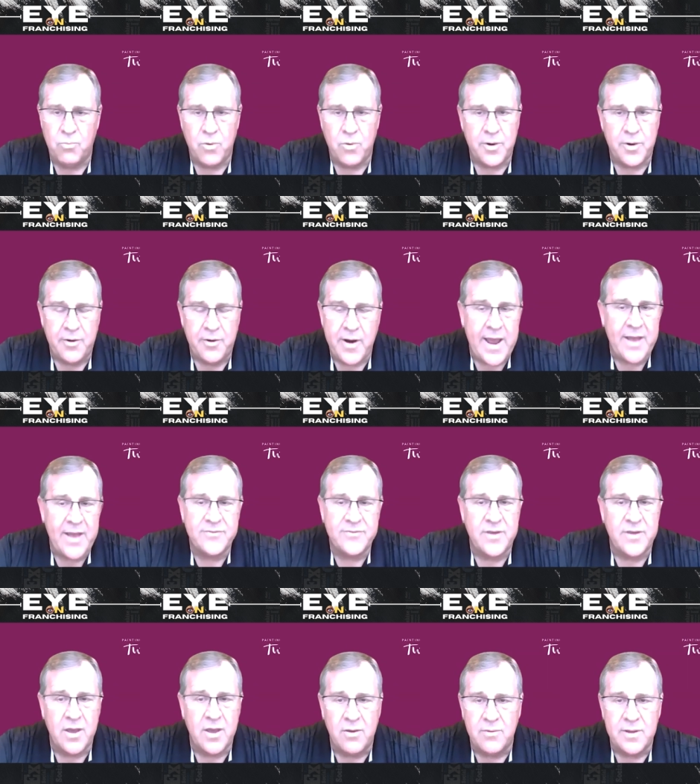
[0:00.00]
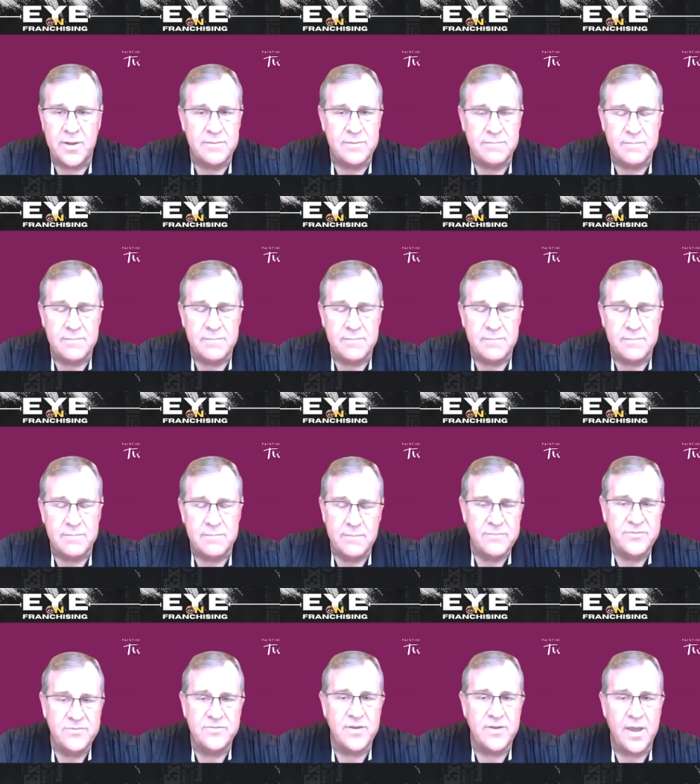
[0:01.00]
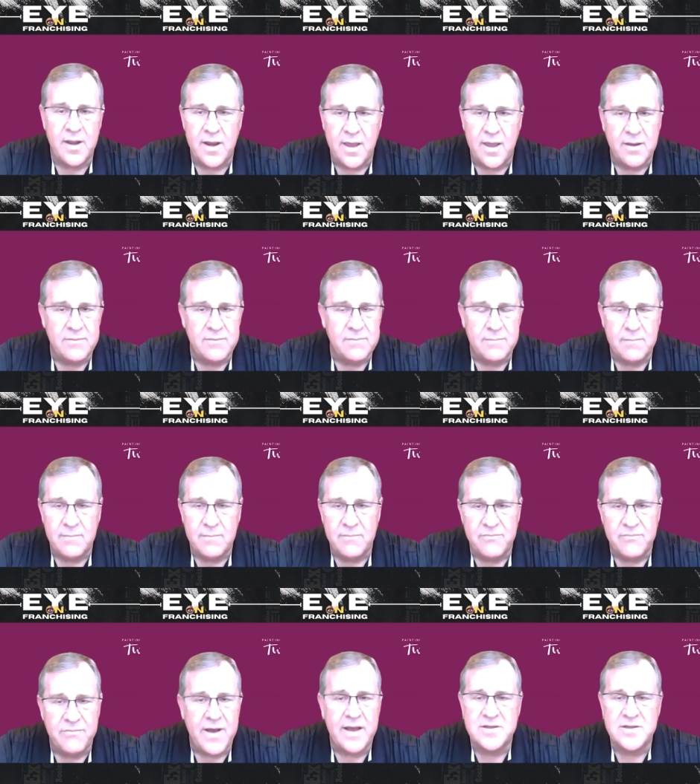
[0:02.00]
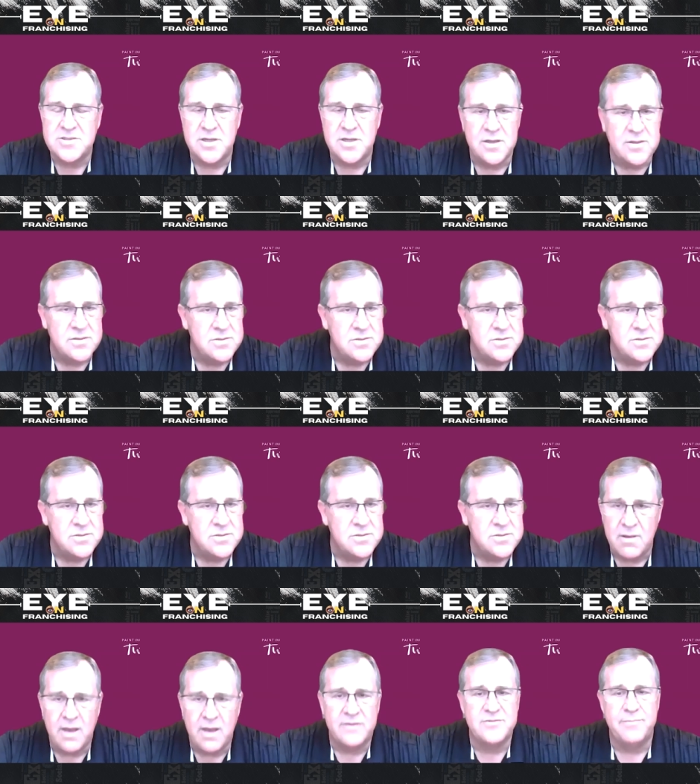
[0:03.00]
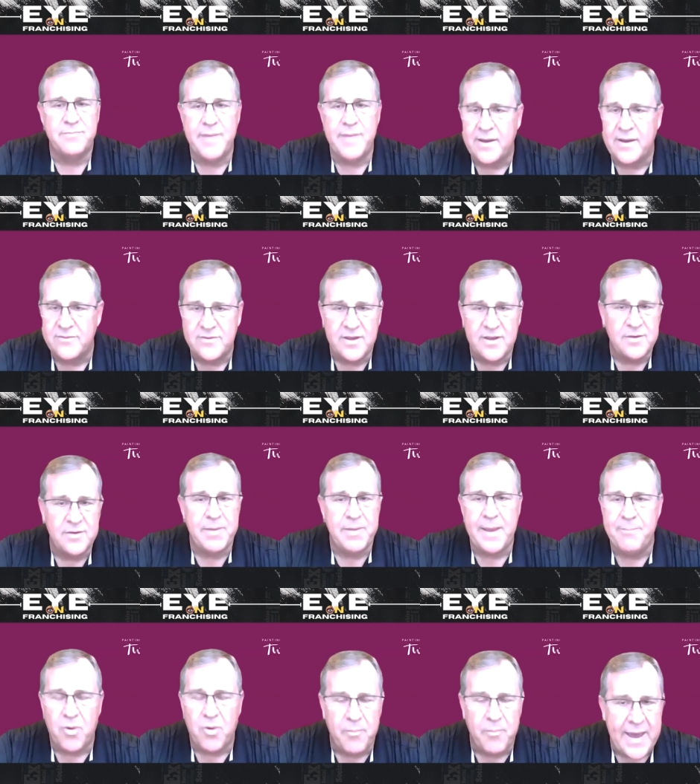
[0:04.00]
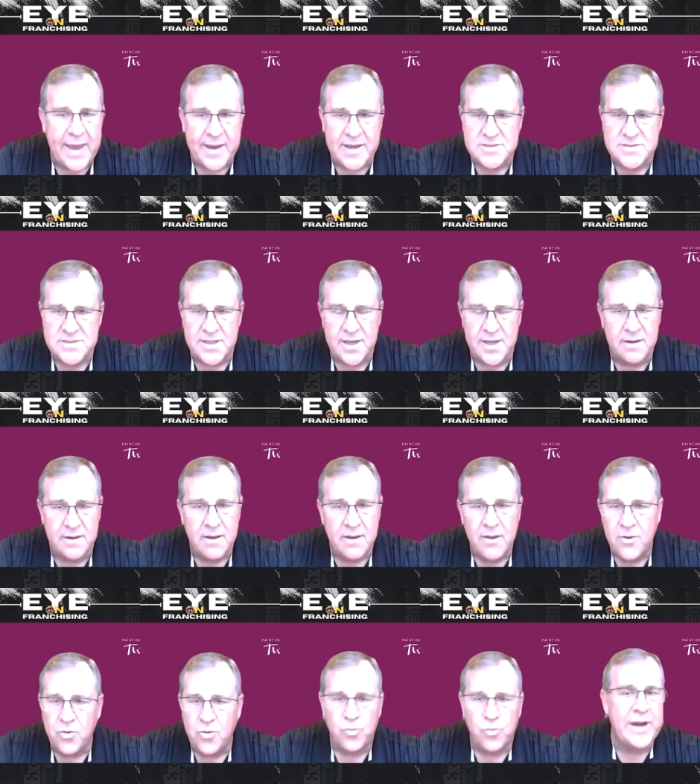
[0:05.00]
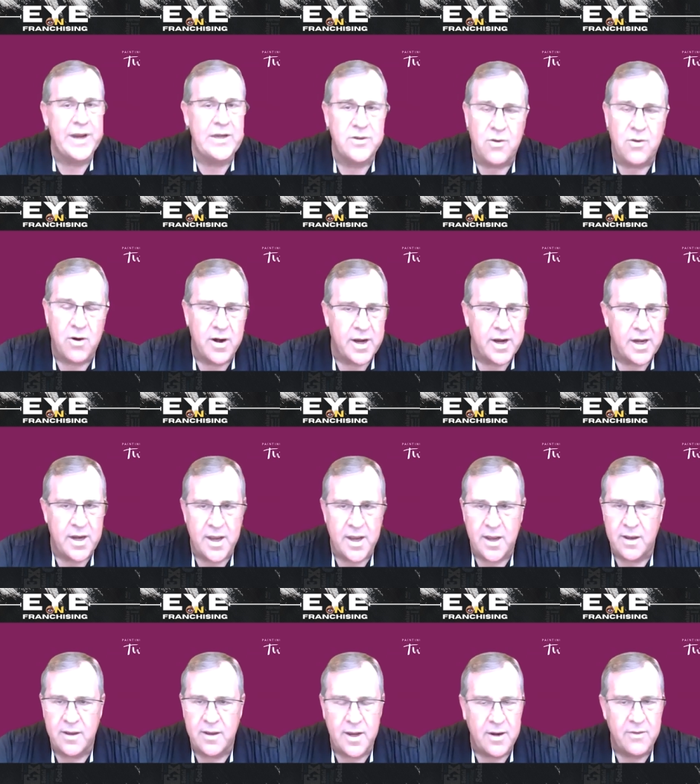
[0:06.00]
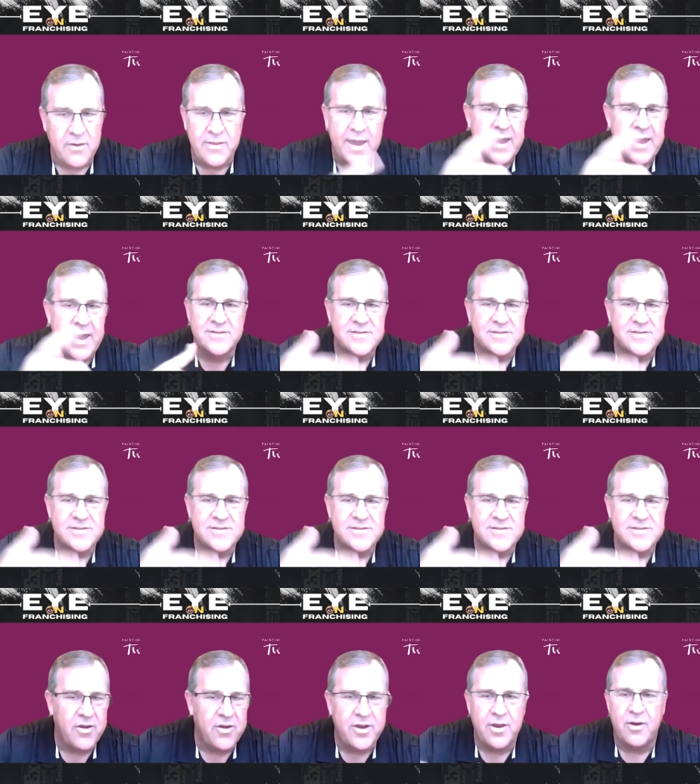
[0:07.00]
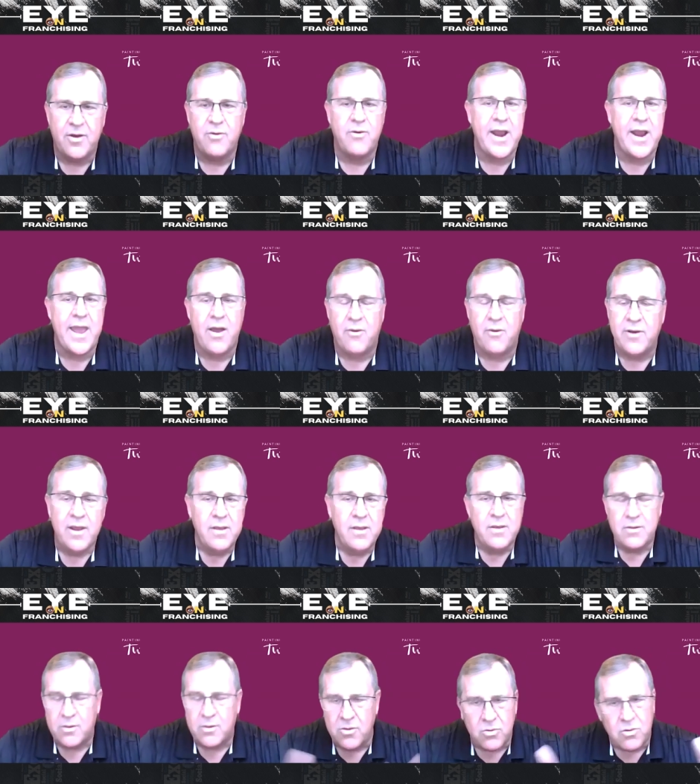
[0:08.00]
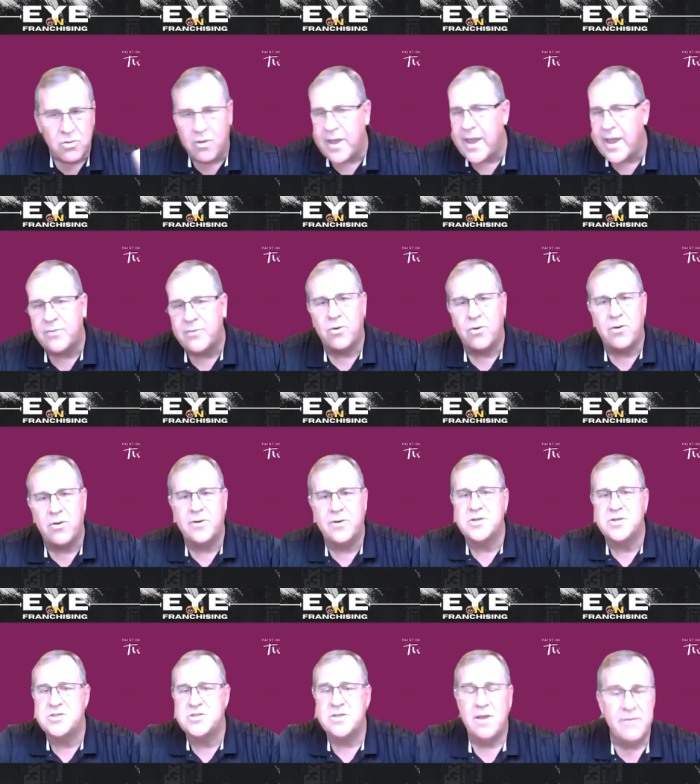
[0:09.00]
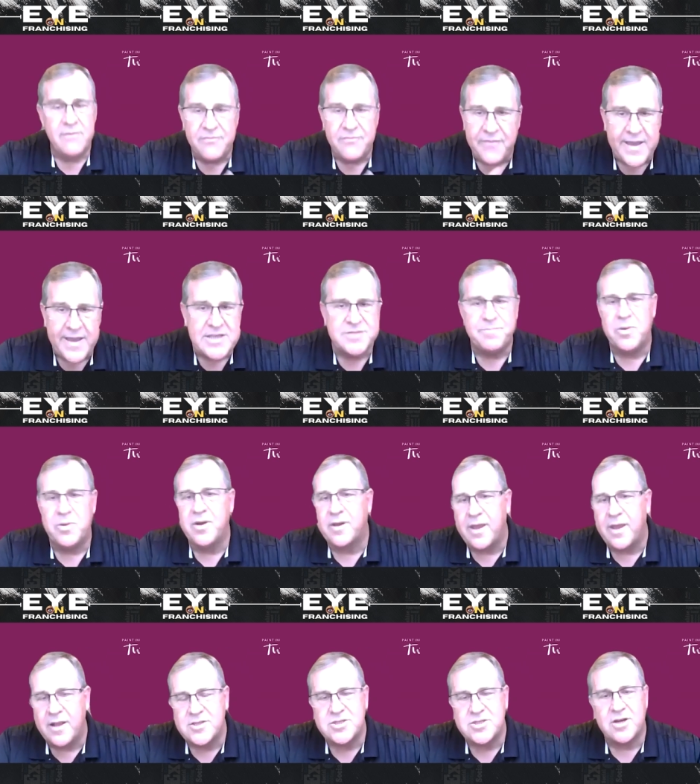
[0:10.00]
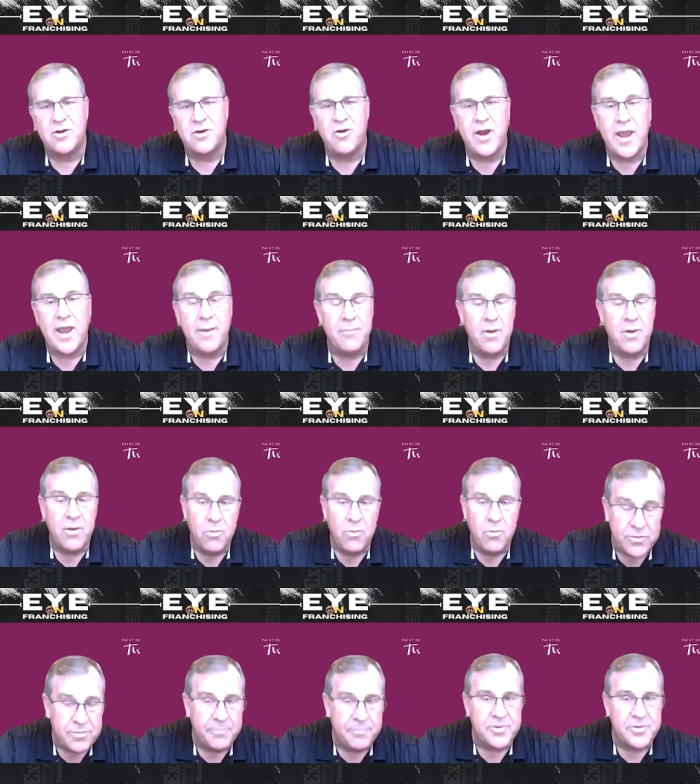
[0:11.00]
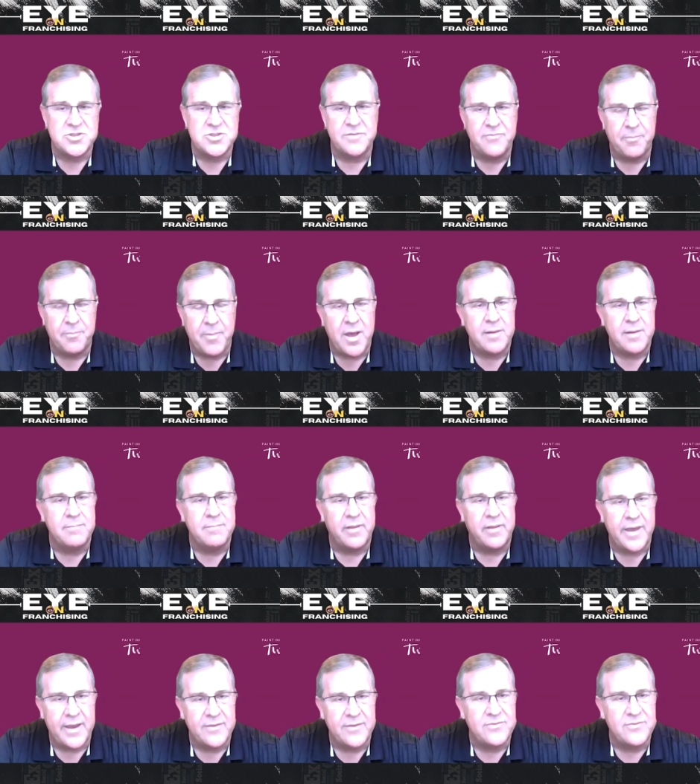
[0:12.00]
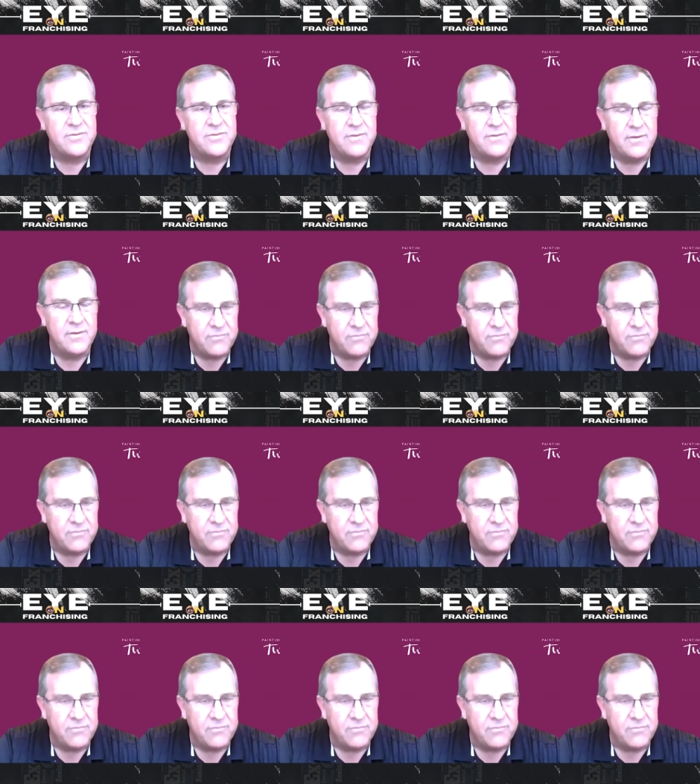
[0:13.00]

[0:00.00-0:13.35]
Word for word: where your ads go in C N N, Fox News, Us Magazine, People Magazine, retargeting, you know, the ads that follow you around, Google AdWords, Facebook, Instagram, with the push of a button, Lance,